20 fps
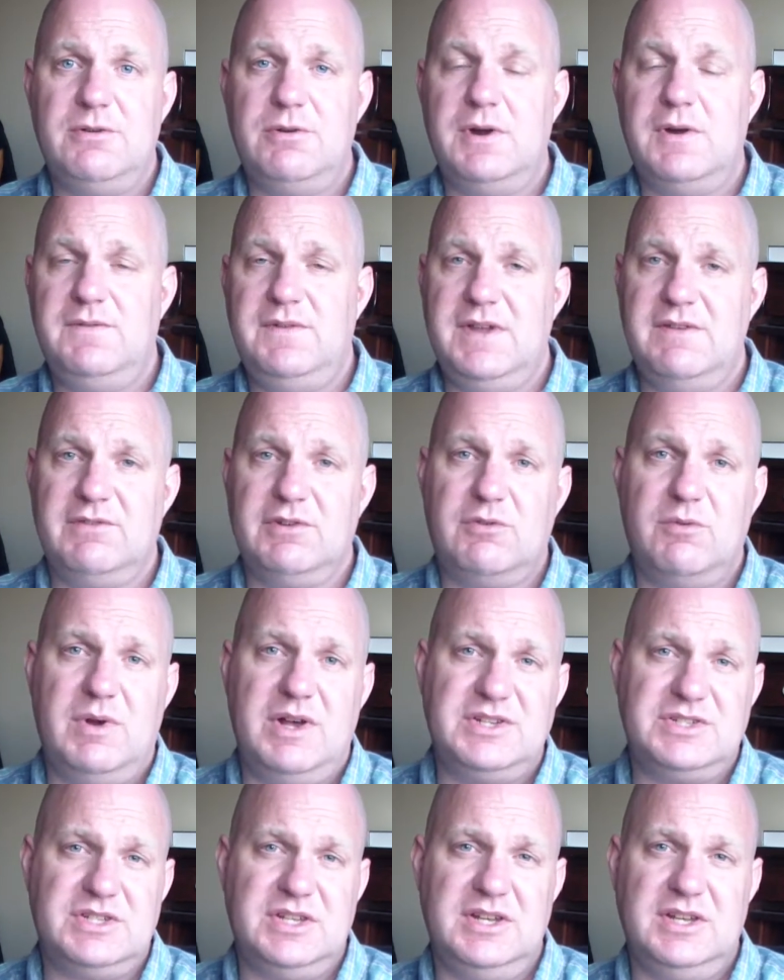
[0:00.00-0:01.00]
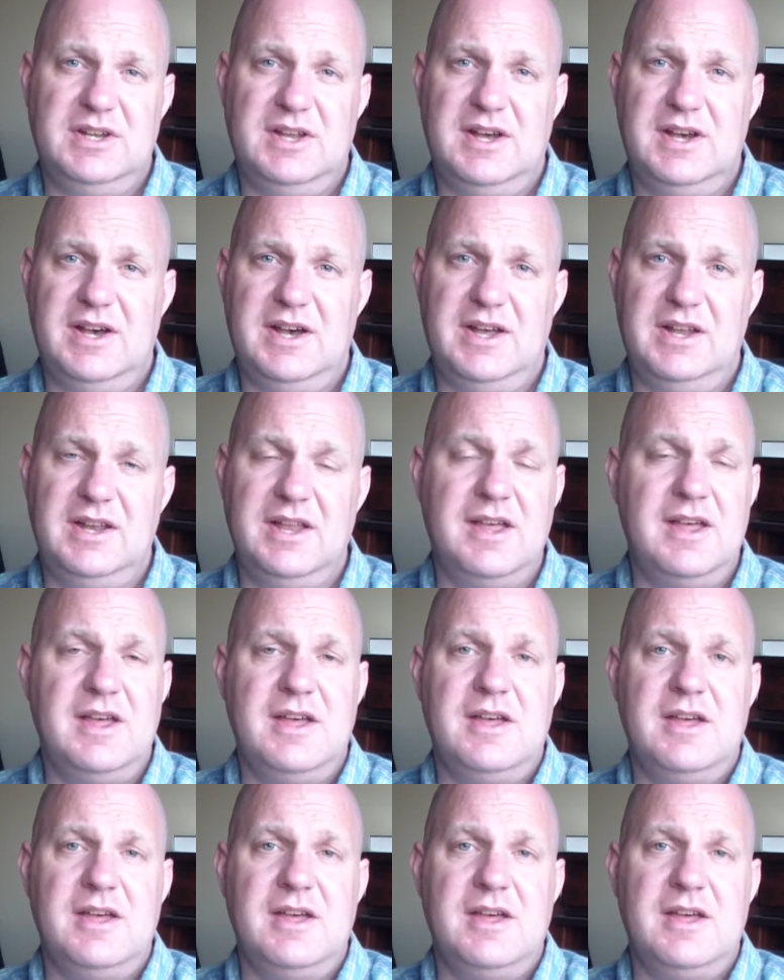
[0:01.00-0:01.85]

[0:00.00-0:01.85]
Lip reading: Or if you have a question on